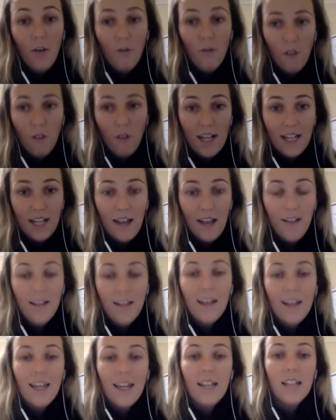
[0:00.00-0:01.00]
right now
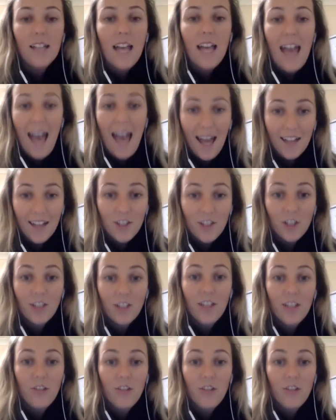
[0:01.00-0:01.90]
is I actually